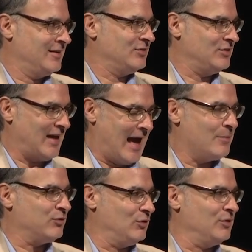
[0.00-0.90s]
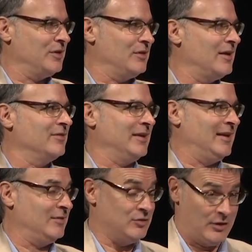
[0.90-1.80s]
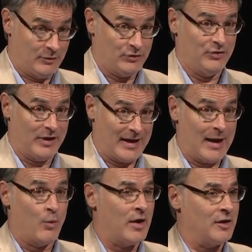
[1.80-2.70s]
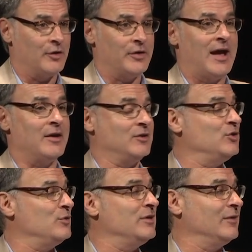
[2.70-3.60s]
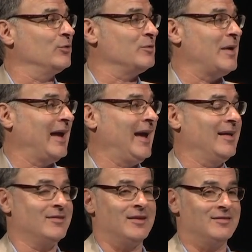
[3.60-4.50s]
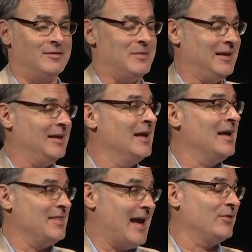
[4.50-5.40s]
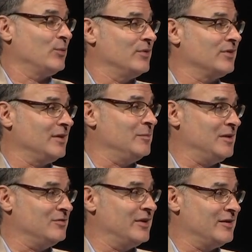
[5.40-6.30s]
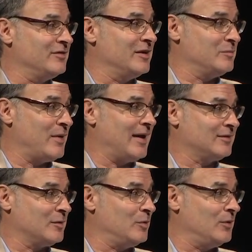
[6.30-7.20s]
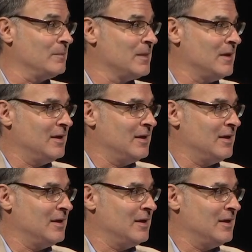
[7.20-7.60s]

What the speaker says: She's absolutely loving it. She's like, I want to learn how to do things with my hands because to me, that's what's going to be very, very practicable.